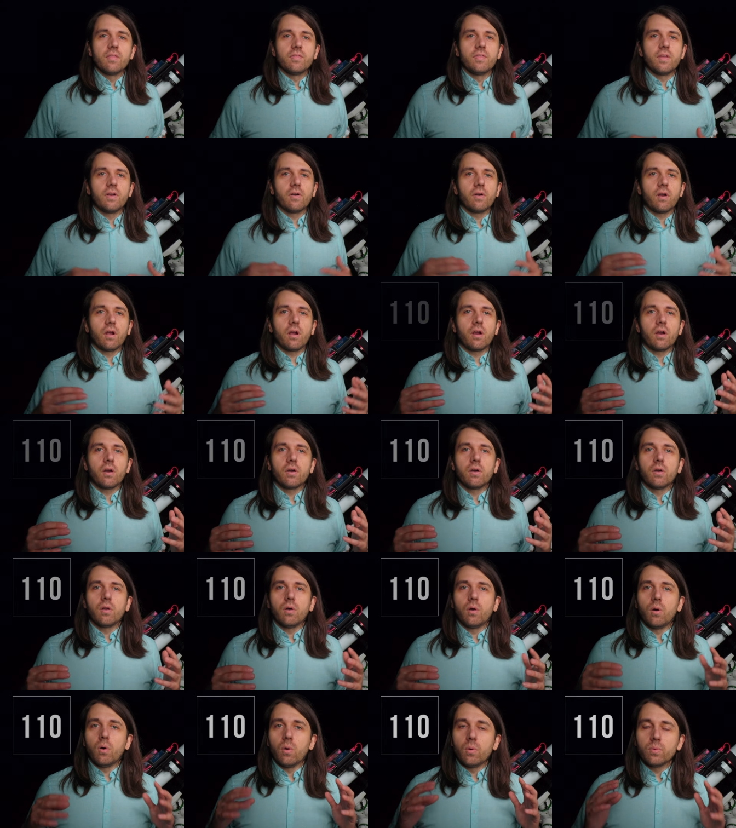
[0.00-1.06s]
there
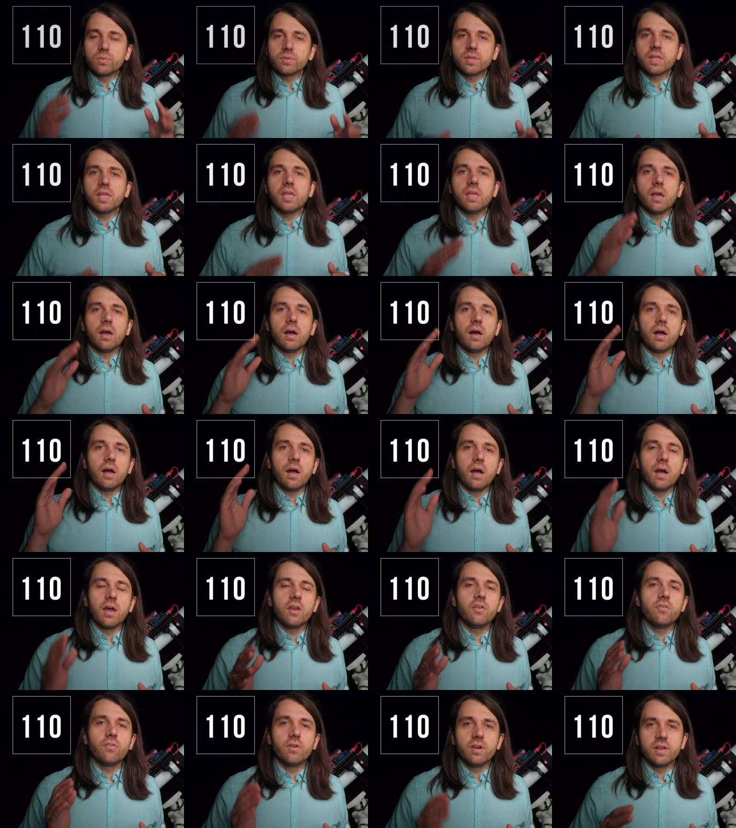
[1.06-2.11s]
are only
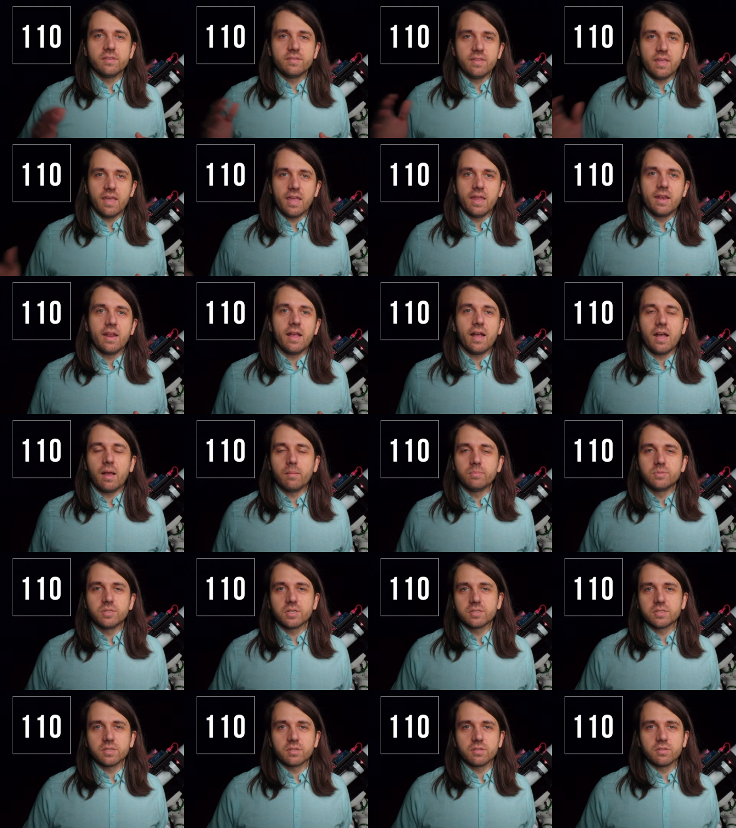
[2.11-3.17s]
110
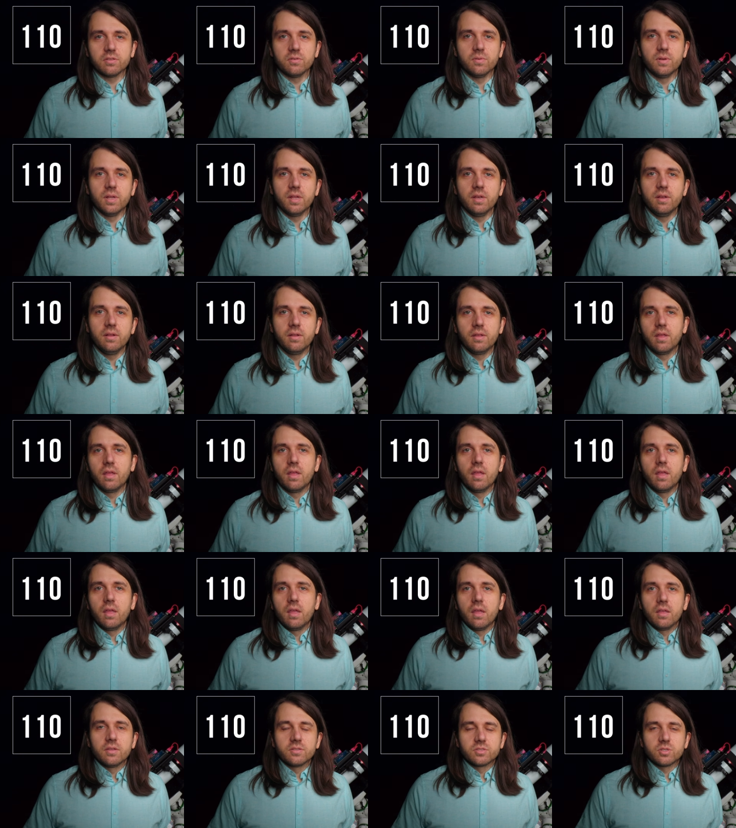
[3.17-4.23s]
objects included.
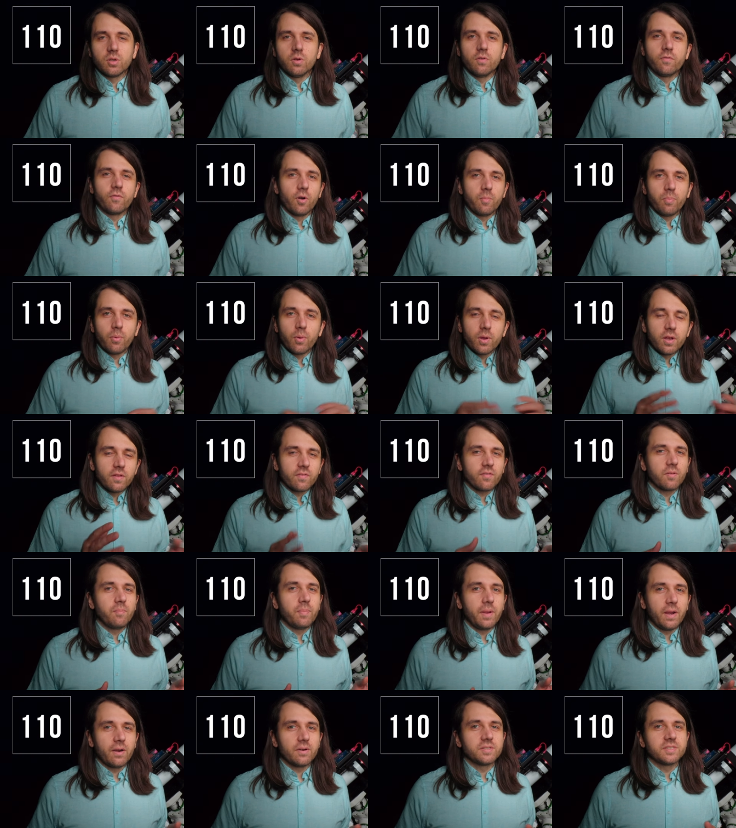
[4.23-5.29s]
So for a point of
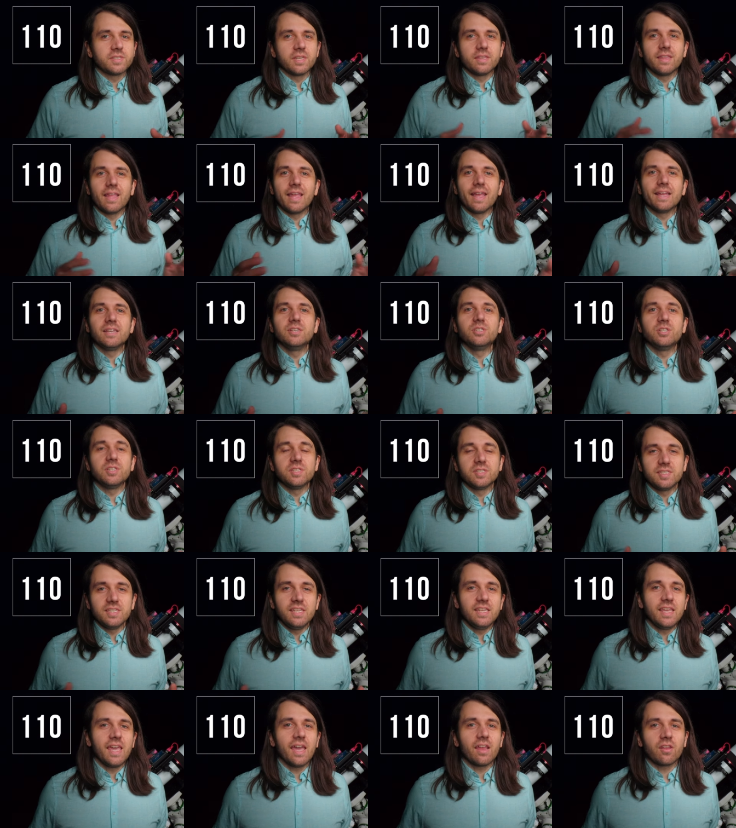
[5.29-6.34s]
comparison, the
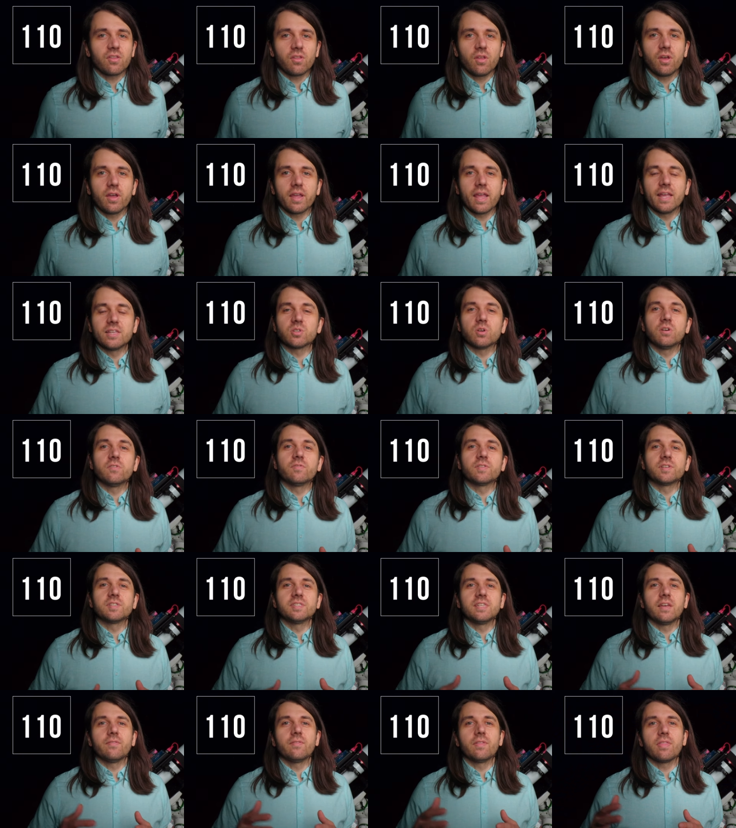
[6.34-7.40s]
NGC catalog has over
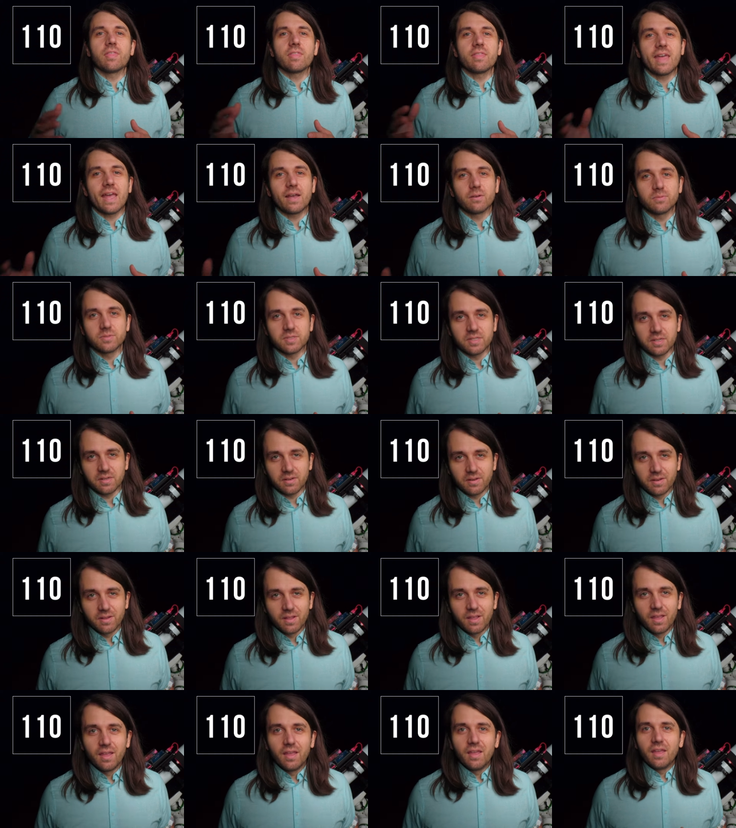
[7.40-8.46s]

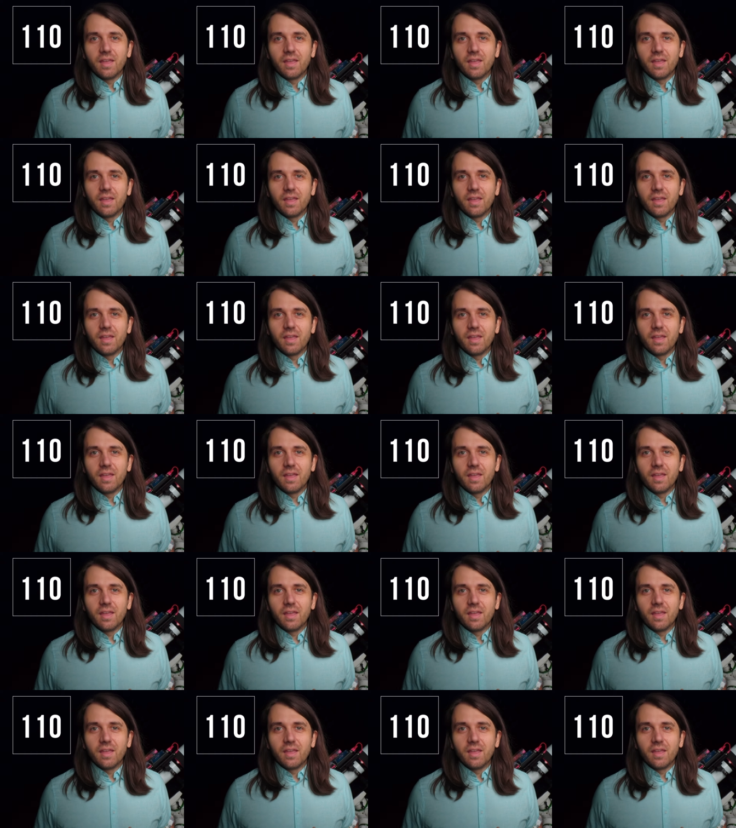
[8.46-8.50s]
7,000.